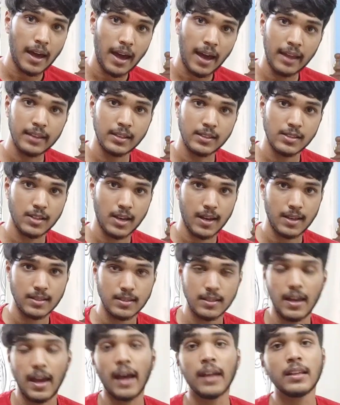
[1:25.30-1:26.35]
energize.
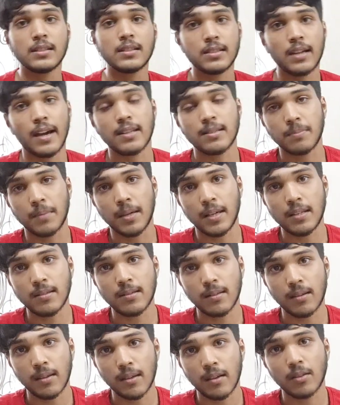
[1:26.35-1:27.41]
Energize means
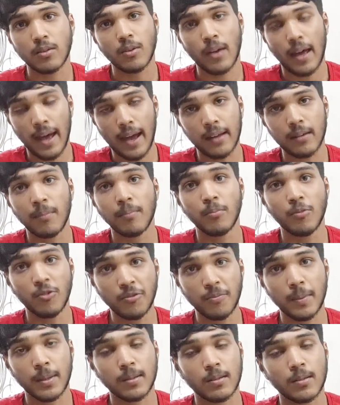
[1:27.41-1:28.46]
to add
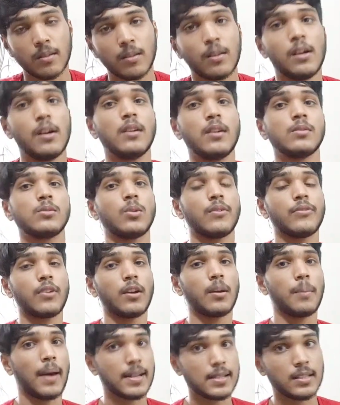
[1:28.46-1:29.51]
movement. So if
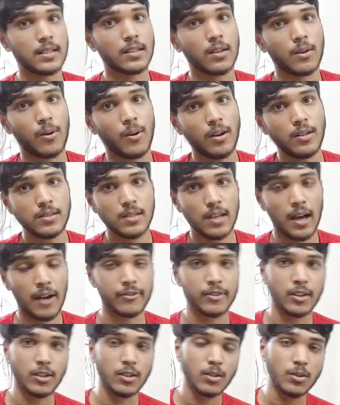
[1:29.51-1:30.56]
you're imagining the horse,
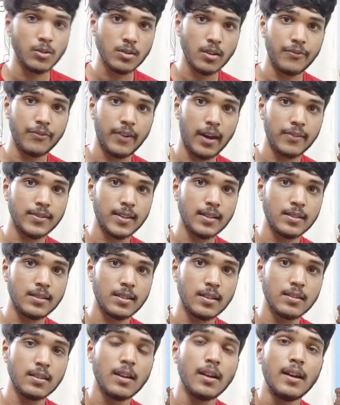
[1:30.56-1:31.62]
after you use your 5
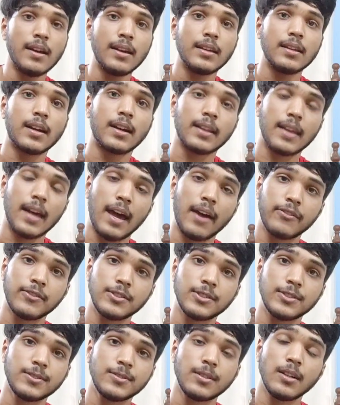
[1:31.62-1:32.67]
senses, you're gonna have
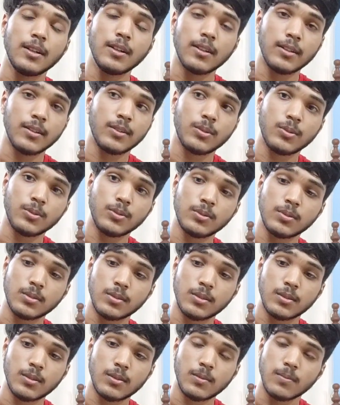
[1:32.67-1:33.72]
to use
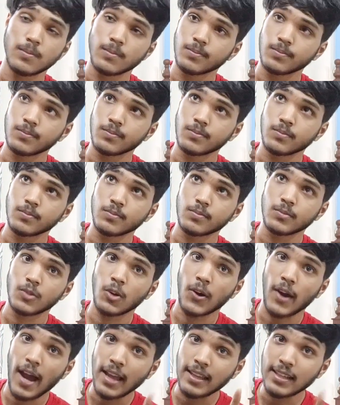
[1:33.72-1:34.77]

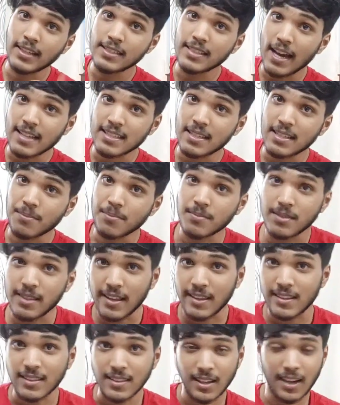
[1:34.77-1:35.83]
your energizing
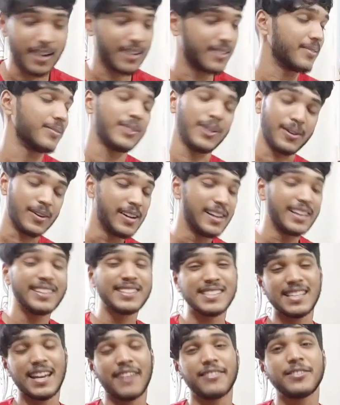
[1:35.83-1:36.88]
sense. No, you
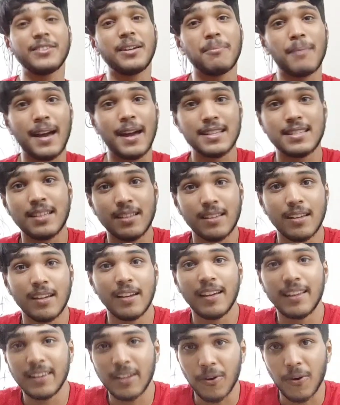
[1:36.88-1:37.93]
just have to imagine
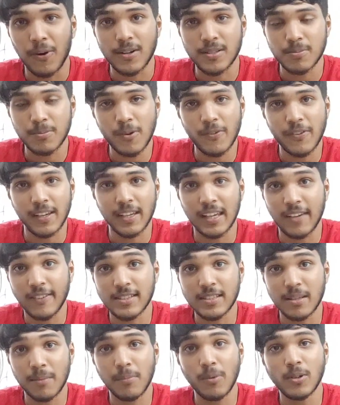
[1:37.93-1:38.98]
the horse moving, give it some